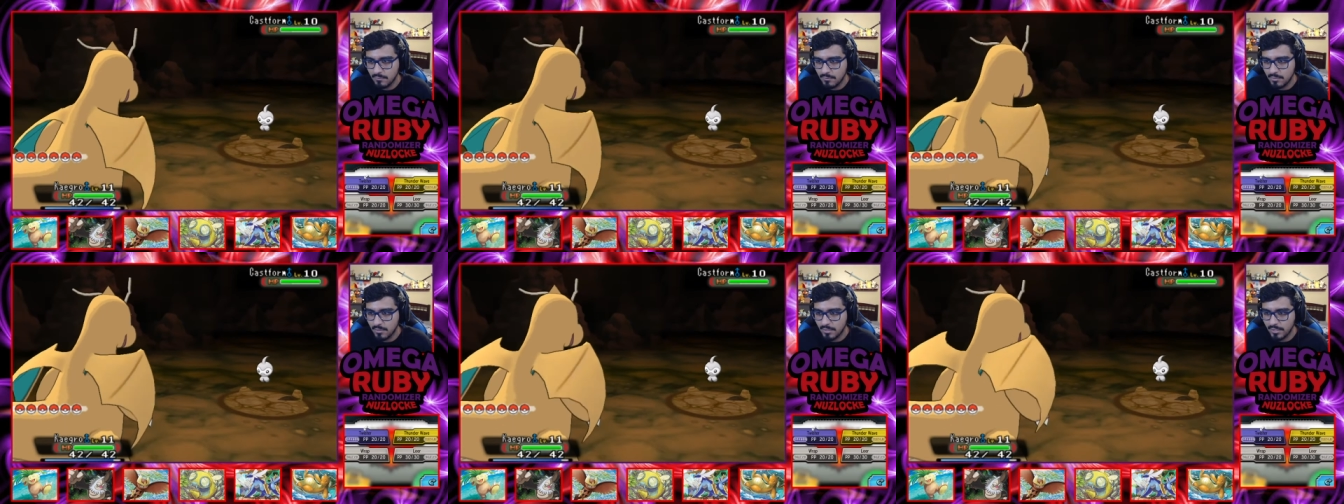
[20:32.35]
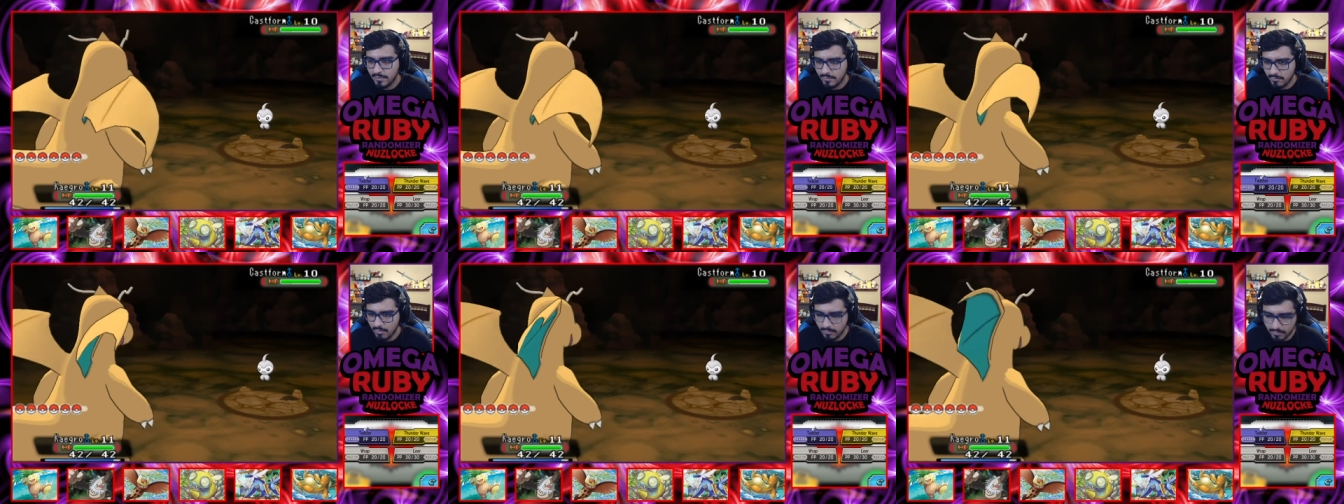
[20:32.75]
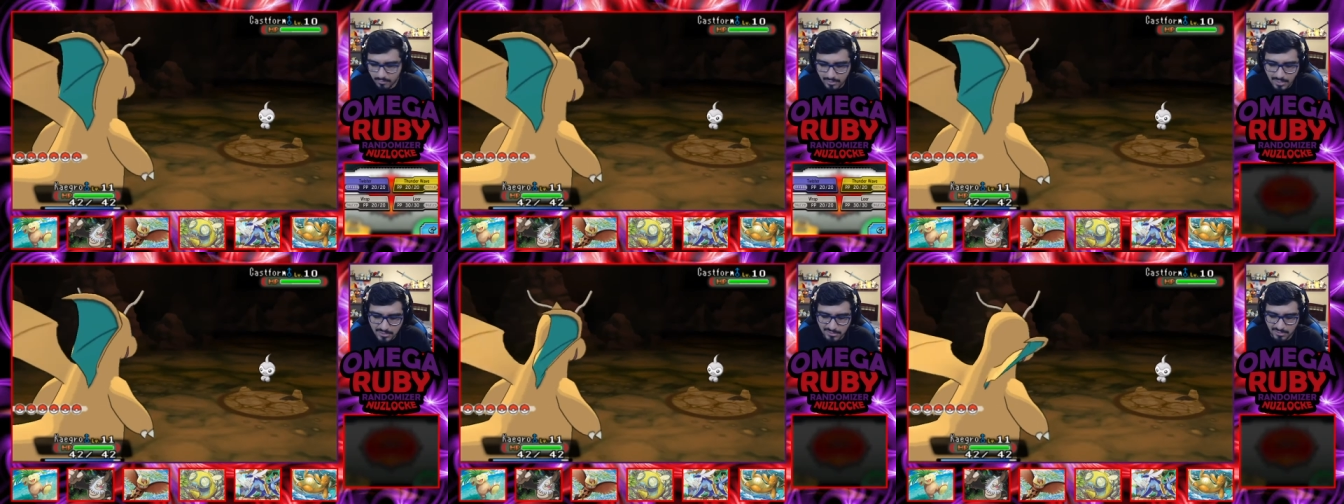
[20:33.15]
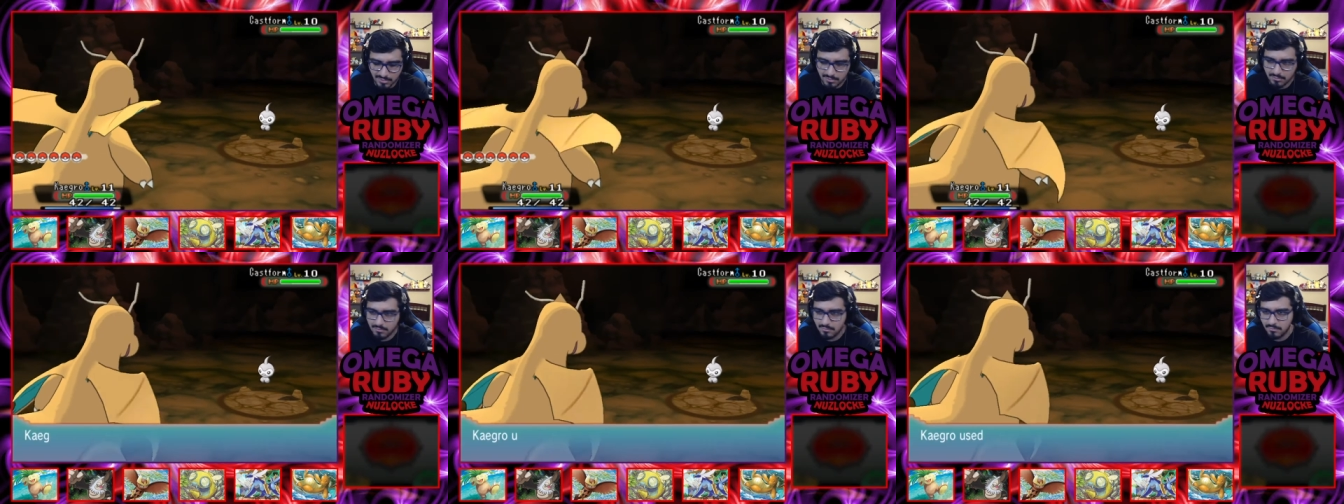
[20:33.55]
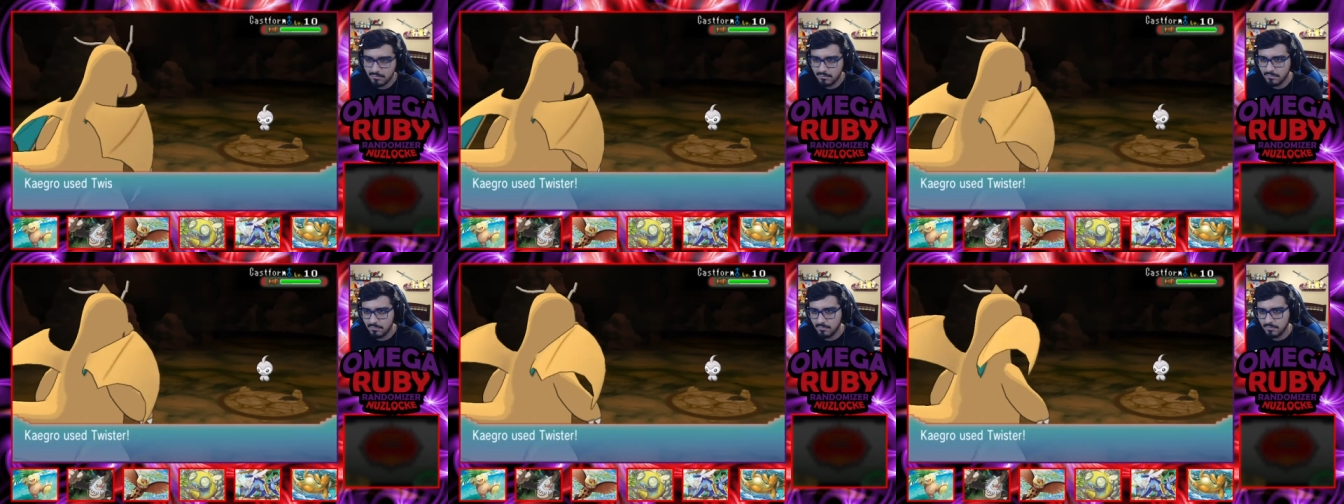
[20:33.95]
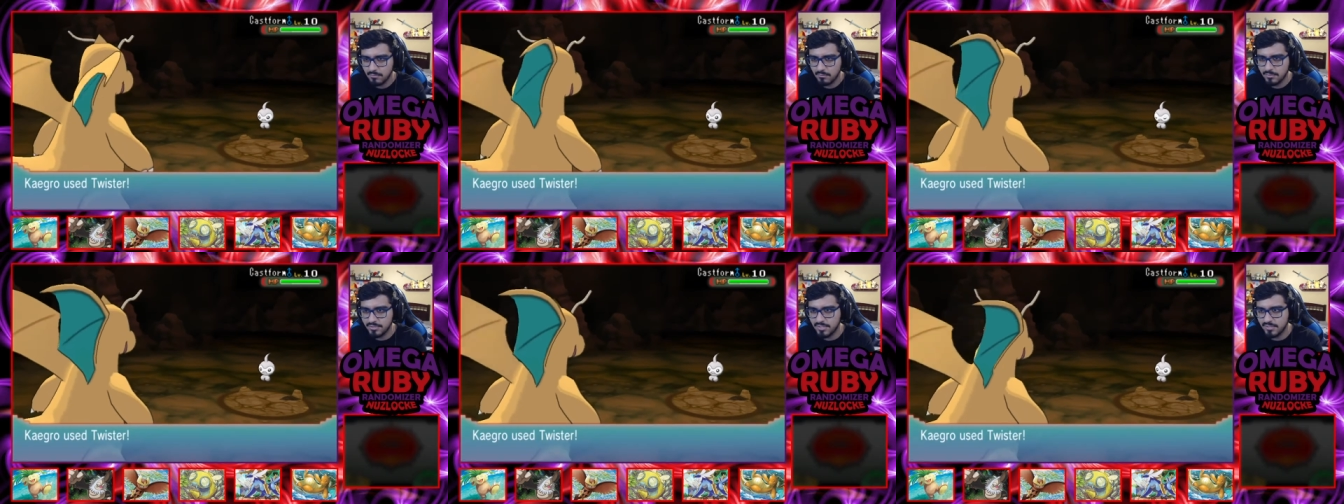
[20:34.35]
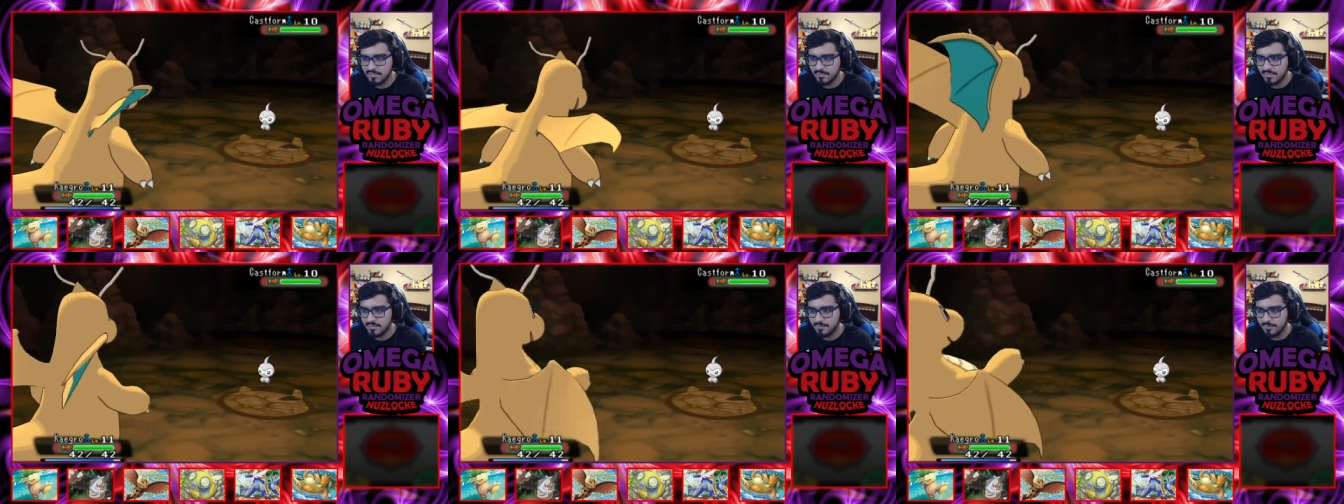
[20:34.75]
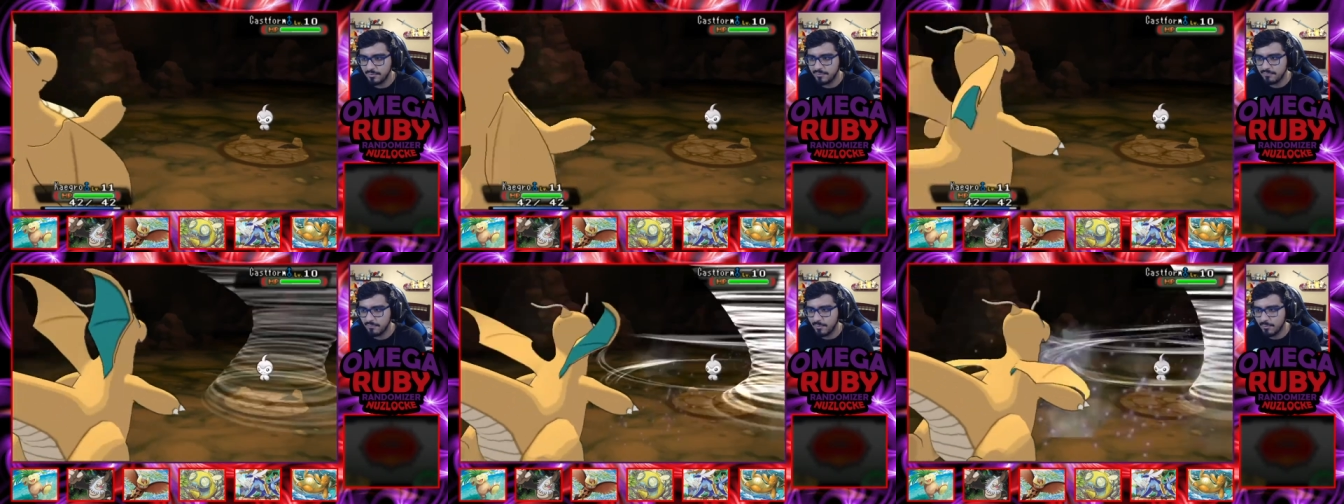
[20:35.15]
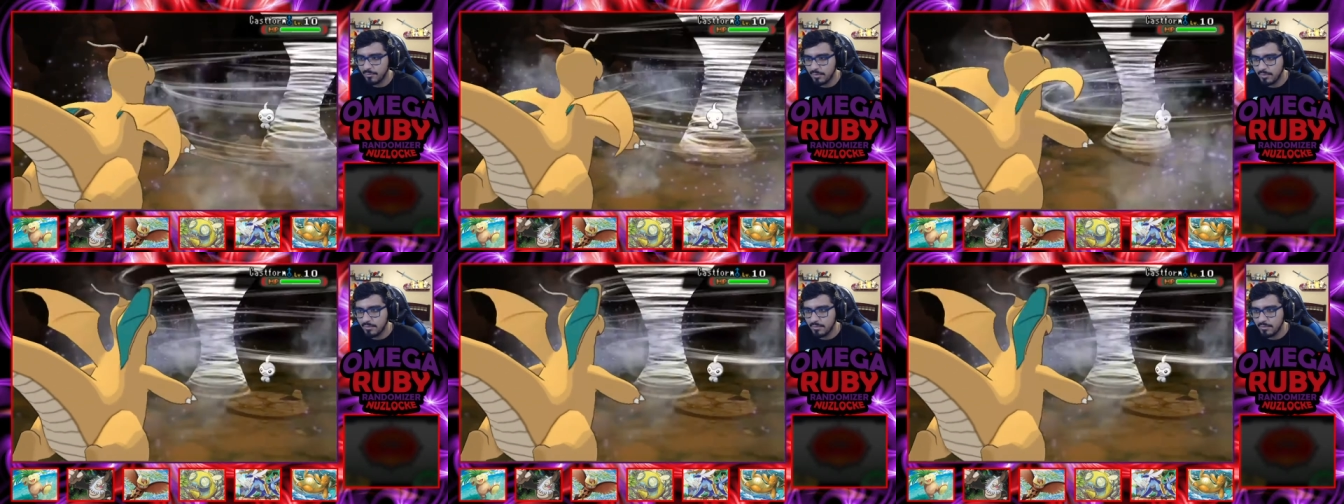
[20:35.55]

Uh, can I take you out real quick, actually? Just to get some experience for my boy.